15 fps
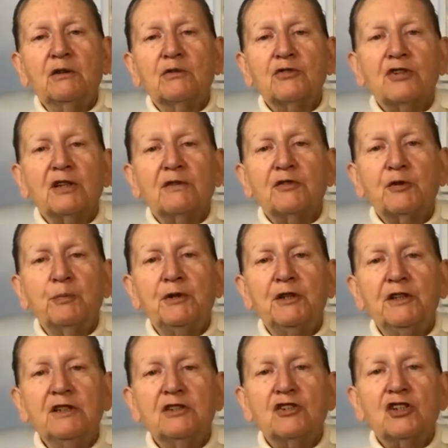yourself
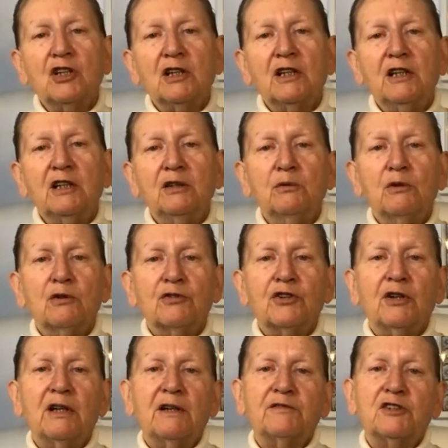spiritually, you
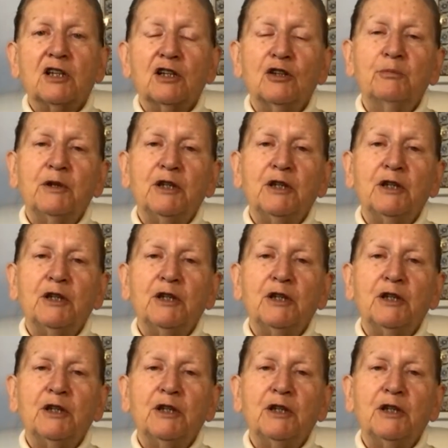also have to go